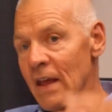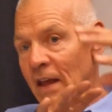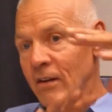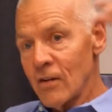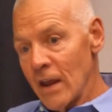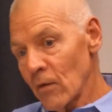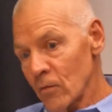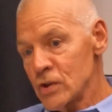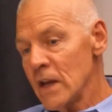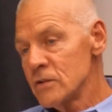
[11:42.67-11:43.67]
It
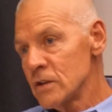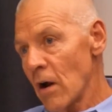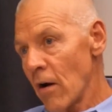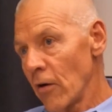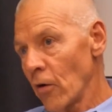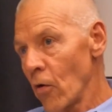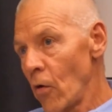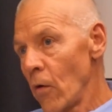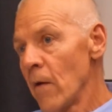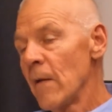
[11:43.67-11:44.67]
changed the
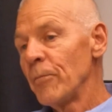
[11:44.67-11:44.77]
article,